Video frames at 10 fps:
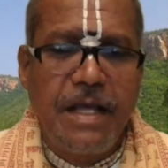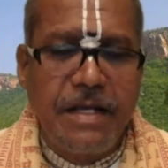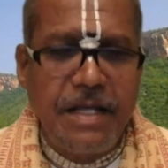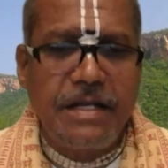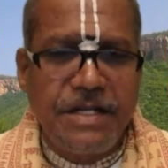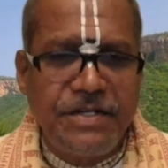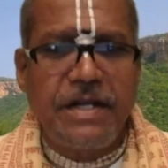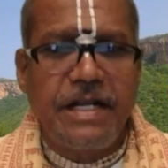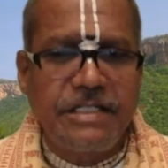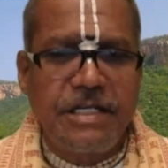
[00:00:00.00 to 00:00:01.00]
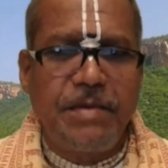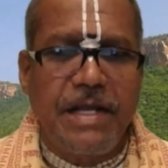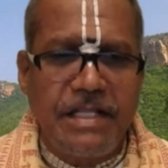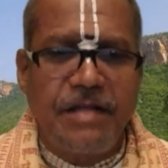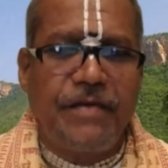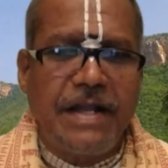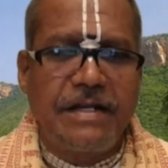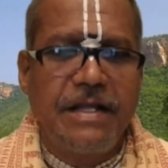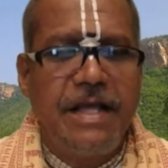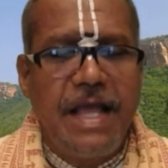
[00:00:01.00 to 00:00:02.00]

Again Krishna gets up, again they fight.